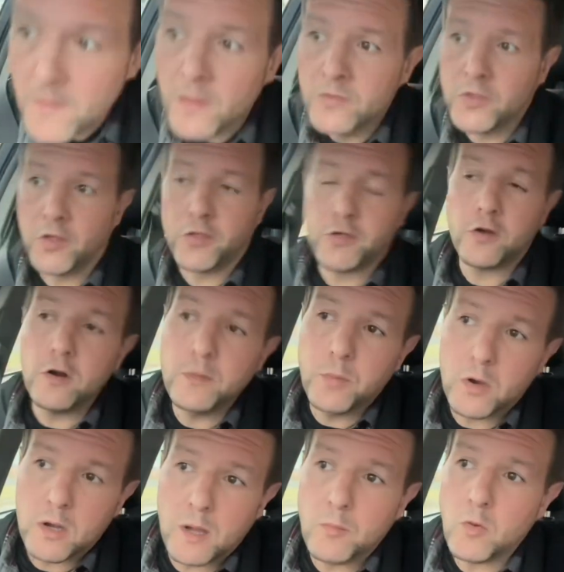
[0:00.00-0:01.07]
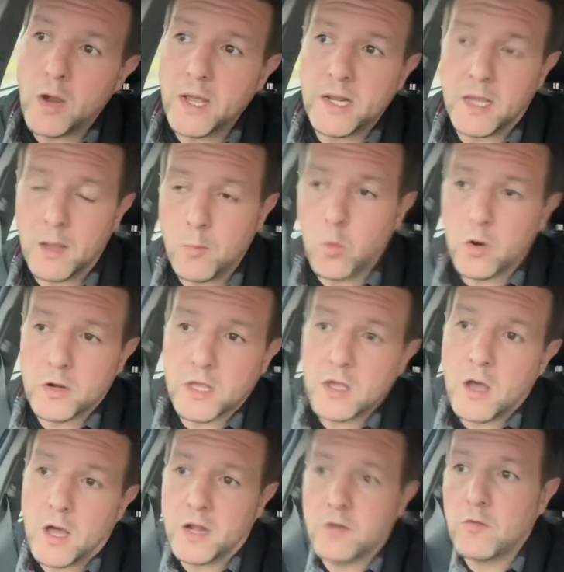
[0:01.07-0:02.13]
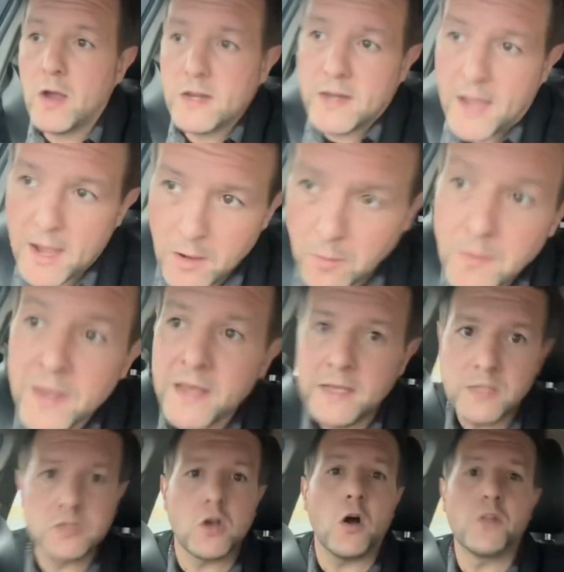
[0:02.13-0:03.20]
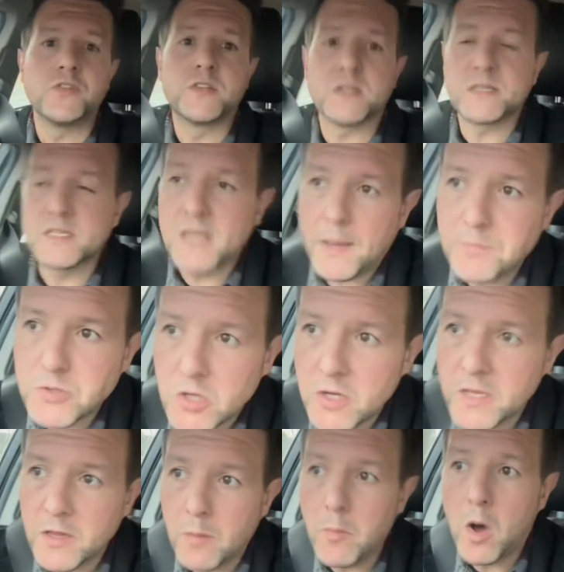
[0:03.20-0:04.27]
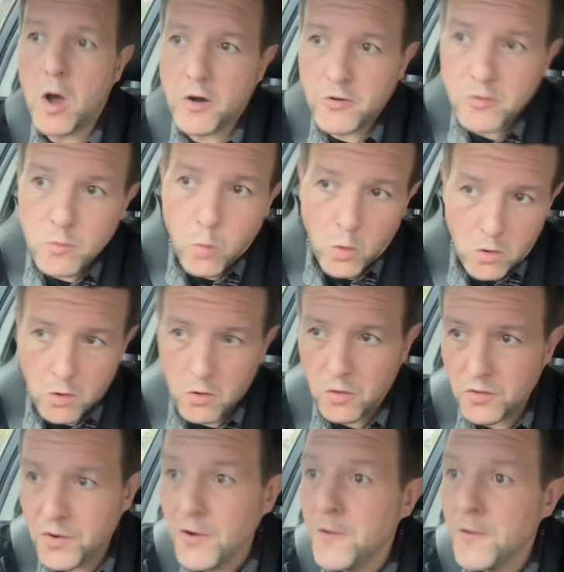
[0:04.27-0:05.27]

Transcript: The 3rd book I'm working on it right now. It's called Deception in the Modern World.